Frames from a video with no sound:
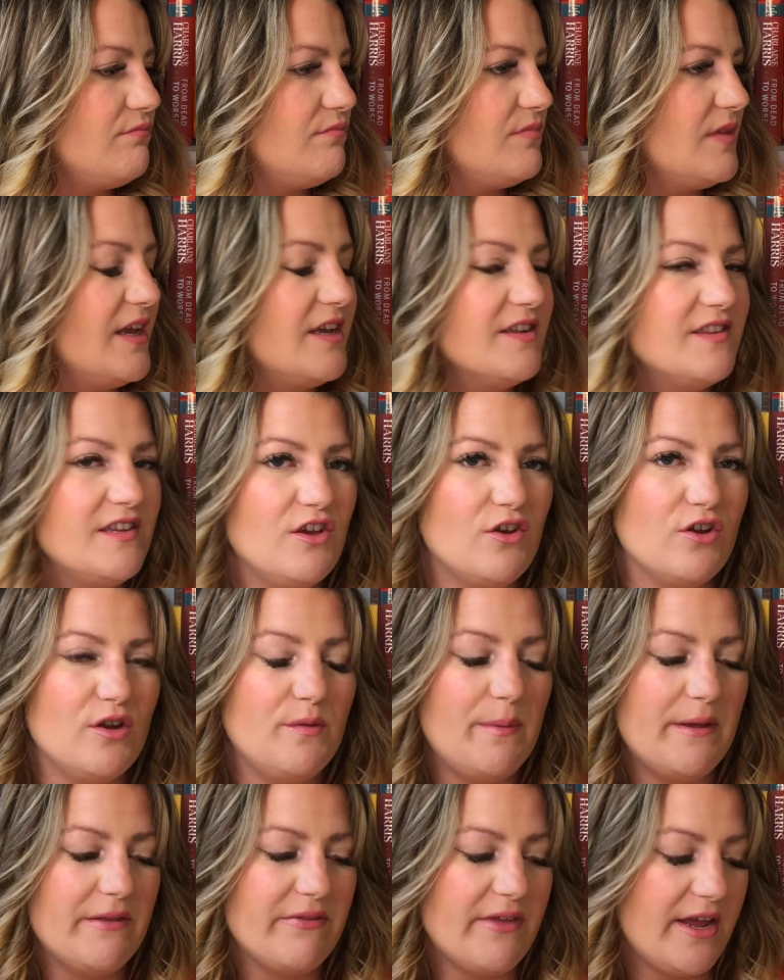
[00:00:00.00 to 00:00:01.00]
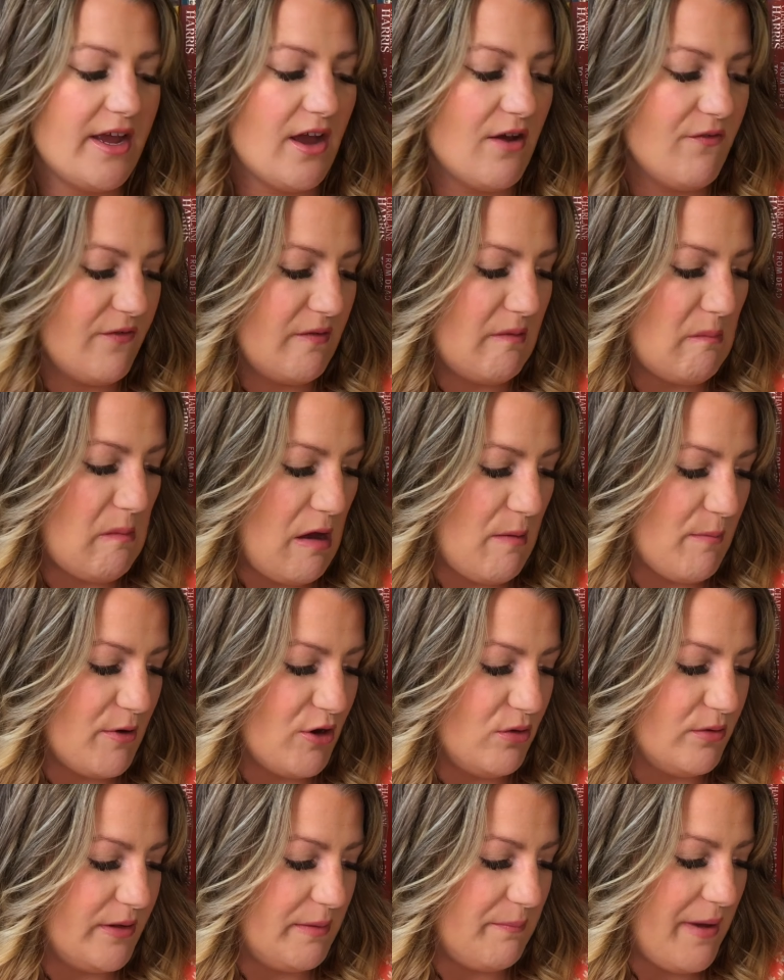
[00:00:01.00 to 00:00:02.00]
Because it could have been like a
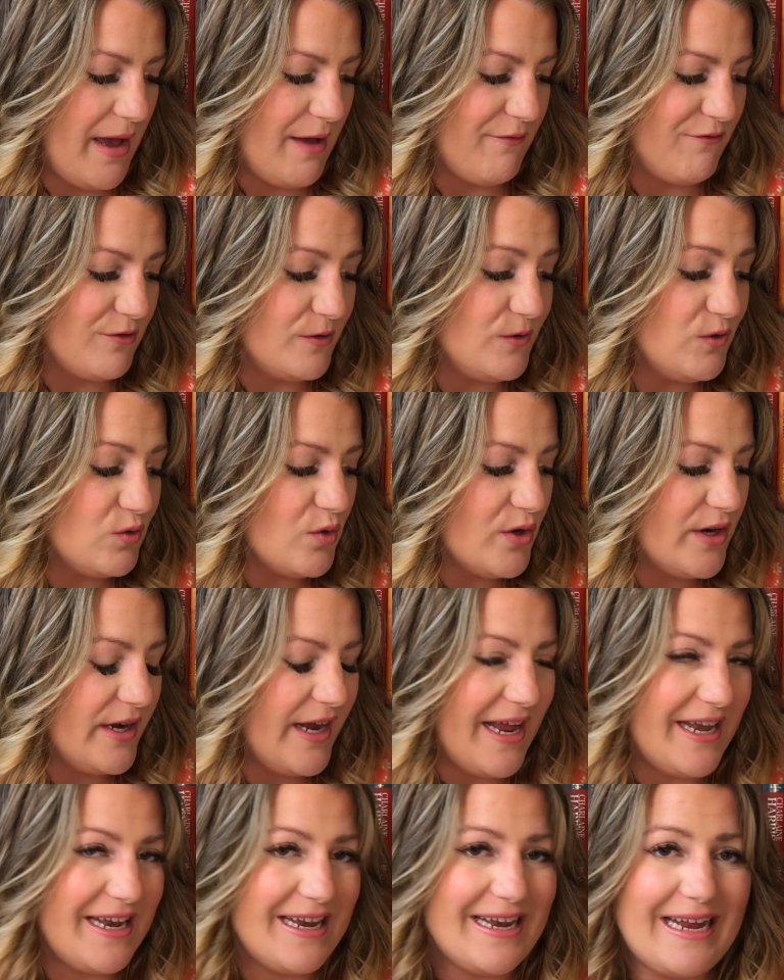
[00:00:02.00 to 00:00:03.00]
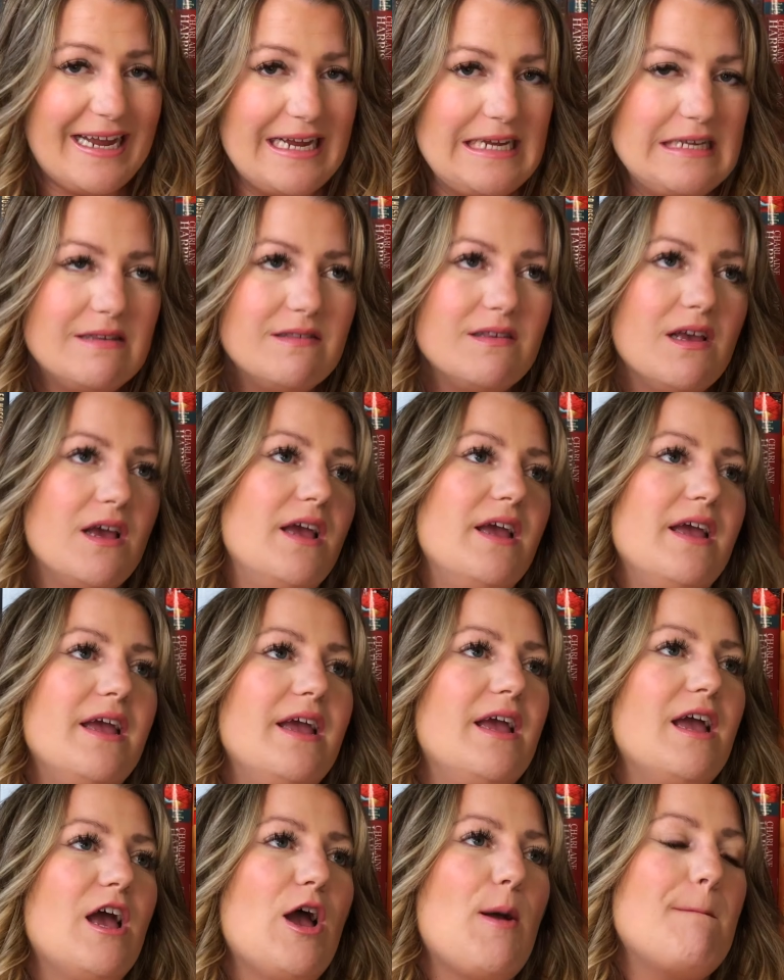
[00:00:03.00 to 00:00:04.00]
phenomenal, impactful story. And it is,
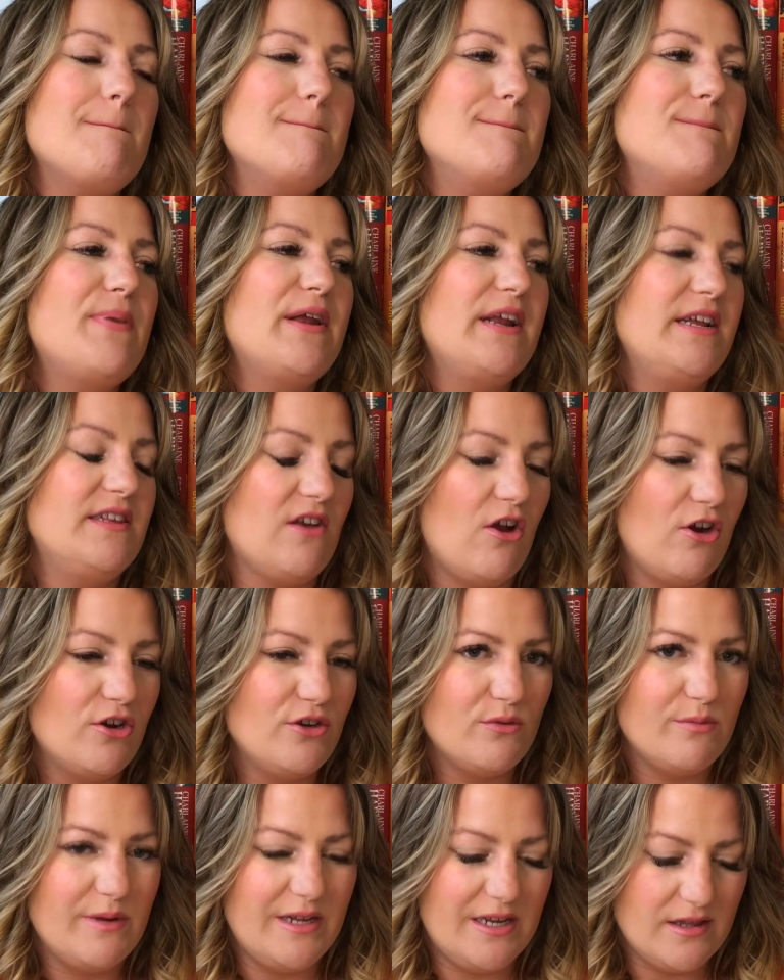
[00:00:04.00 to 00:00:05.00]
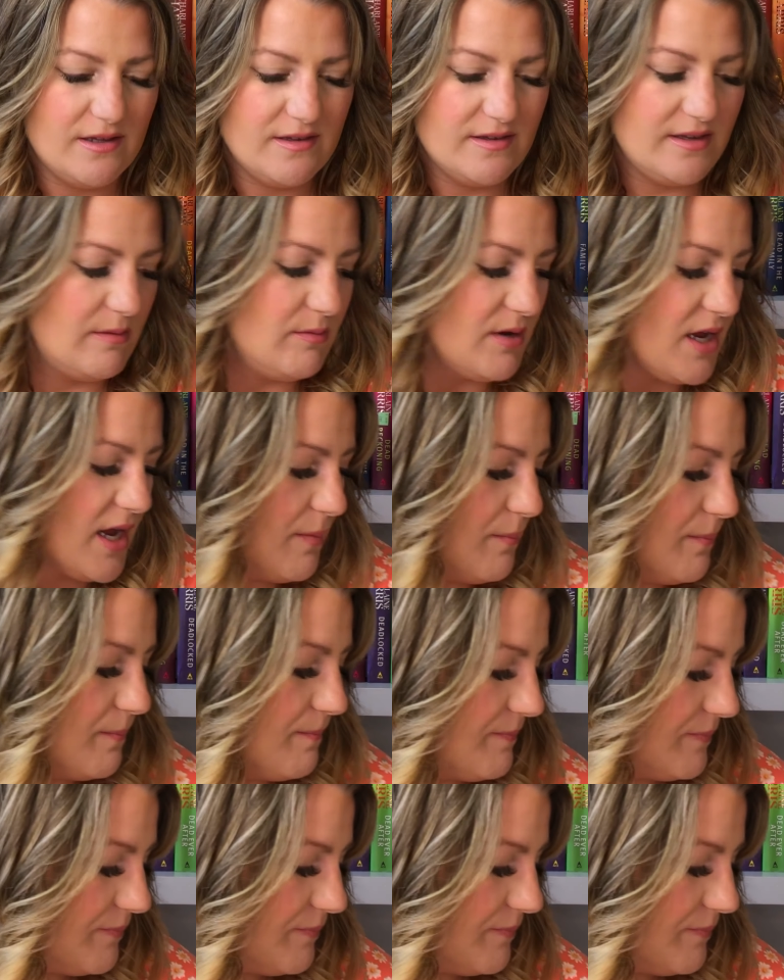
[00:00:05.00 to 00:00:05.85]
but it's hard to read at the same time.